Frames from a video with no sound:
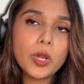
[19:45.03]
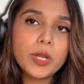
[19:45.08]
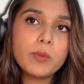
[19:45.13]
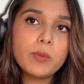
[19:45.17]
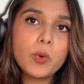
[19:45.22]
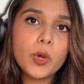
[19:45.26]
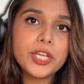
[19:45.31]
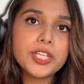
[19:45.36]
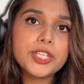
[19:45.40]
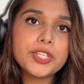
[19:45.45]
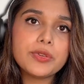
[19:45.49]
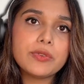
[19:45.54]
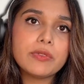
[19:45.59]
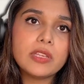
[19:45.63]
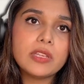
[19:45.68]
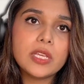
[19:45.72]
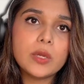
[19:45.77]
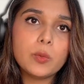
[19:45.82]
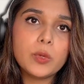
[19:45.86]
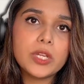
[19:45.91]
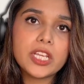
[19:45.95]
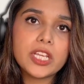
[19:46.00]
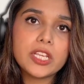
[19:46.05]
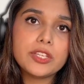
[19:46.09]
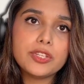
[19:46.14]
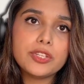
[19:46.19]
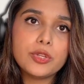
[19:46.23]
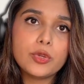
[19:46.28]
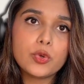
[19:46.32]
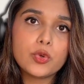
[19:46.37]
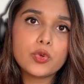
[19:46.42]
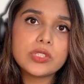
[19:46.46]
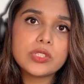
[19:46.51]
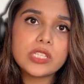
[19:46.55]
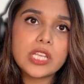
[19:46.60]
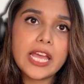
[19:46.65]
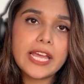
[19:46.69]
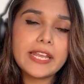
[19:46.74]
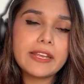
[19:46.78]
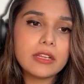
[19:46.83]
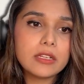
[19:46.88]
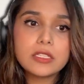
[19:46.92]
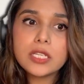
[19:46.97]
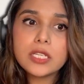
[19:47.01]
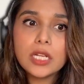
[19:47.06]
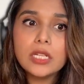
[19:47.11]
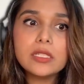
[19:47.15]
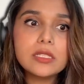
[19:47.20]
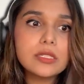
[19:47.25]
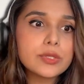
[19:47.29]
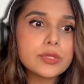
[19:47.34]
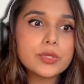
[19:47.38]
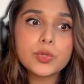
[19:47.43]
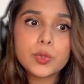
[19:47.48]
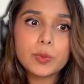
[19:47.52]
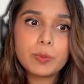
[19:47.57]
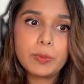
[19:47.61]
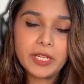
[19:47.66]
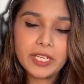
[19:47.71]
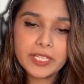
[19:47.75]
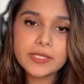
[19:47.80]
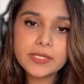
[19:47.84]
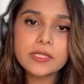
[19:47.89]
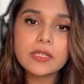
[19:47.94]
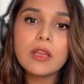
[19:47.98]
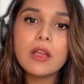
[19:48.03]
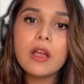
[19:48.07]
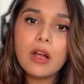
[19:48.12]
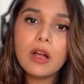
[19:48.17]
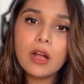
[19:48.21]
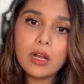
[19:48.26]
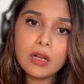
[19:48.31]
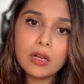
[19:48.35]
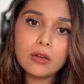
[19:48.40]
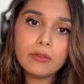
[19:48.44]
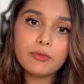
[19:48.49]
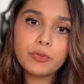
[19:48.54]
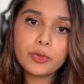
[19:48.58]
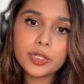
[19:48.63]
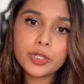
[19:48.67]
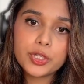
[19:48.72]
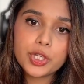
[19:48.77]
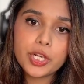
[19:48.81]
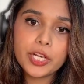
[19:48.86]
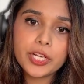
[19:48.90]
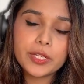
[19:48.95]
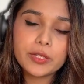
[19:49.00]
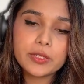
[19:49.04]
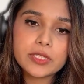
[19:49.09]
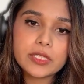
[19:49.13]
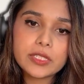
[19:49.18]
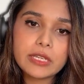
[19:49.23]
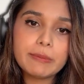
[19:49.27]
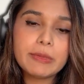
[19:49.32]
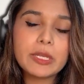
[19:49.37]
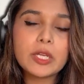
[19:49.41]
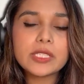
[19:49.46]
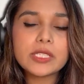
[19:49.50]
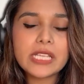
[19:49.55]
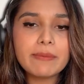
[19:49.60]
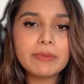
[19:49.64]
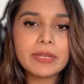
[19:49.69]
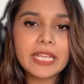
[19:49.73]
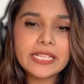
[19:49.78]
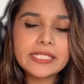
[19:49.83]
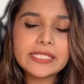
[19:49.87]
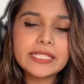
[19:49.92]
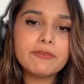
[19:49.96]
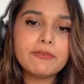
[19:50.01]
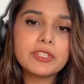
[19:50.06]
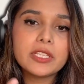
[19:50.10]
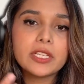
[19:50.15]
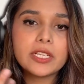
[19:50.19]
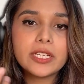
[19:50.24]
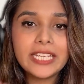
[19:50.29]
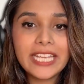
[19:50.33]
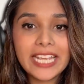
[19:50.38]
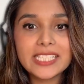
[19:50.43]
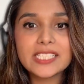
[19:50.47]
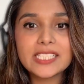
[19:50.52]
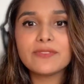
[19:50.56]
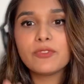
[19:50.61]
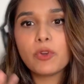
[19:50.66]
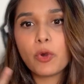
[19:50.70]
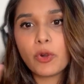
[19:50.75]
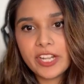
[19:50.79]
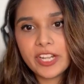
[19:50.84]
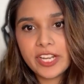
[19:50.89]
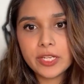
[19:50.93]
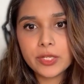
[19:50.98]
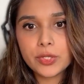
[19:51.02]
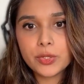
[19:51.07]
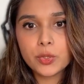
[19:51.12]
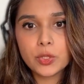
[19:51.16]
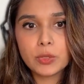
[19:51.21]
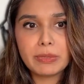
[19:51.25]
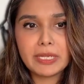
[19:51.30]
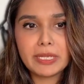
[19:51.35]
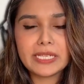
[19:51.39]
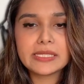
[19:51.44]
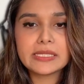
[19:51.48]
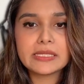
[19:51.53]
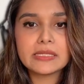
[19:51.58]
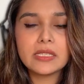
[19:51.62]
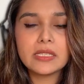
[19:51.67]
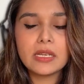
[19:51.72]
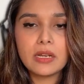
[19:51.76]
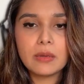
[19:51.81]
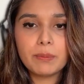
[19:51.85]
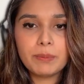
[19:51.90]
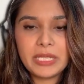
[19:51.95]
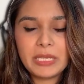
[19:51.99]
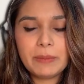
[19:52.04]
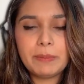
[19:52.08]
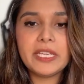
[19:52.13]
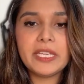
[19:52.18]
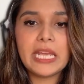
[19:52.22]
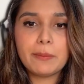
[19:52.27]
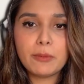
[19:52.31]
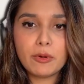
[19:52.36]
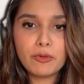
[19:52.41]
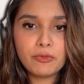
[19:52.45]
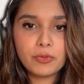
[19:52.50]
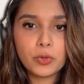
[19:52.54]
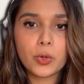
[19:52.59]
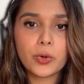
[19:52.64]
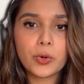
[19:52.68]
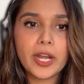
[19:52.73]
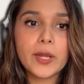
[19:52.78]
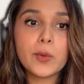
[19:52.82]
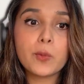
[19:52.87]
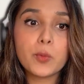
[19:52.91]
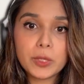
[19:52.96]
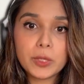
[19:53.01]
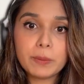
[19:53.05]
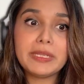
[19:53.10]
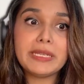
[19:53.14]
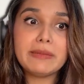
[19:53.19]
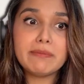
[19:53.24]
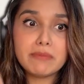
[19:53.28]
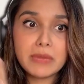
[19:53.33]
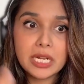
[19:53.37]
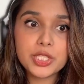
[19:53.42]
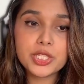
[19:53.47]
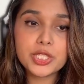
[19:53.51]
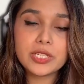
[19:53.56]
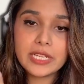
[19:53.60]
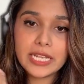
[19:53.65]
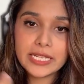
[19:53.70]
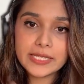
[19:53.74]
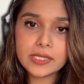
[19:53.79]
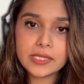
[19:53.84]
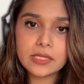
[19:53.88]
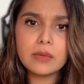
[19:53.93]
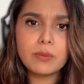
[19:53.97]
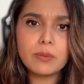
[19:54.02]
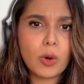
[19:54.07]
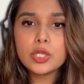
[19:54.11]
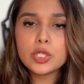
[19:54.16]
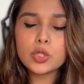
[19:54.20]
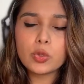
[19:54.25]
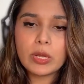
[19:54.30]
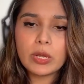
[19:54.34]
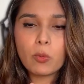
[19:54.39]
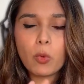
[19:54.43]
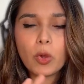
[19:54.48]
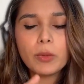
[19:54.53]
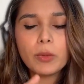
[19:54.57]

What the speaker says: what point do you think we can use an adult toothpaste for a child? Because I'm guessing with the kids' fluoridated toothpaste, the ppm of fluoride would be much lesser. So at